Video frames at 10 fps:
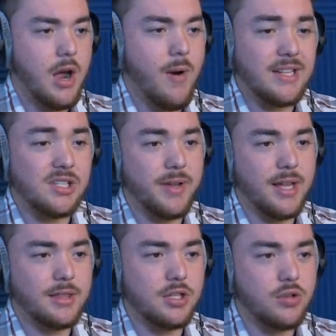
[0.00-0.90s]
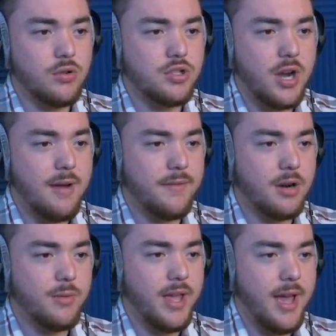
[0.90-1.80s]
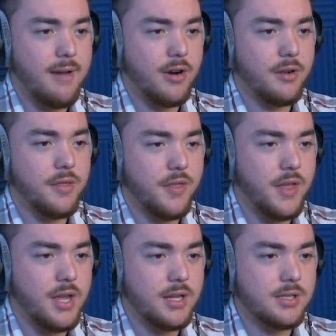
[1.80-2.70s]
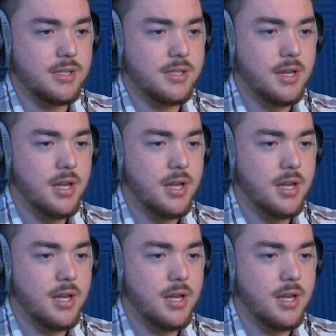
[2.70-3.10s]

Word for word: All right, so we got the screwdriver. We have our things